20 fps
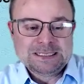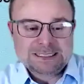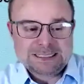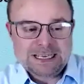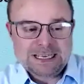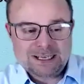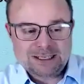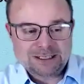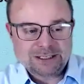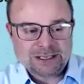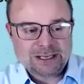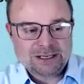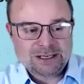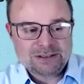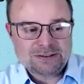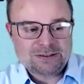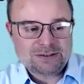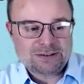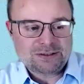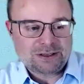Yeah,
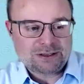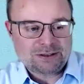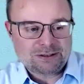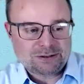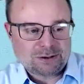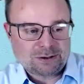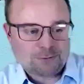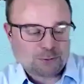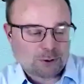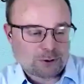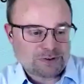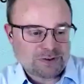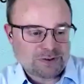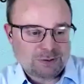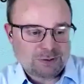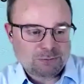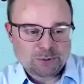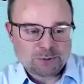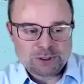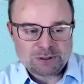and of course
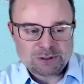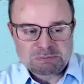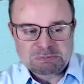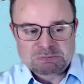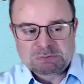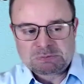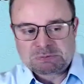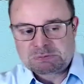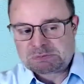I'm doing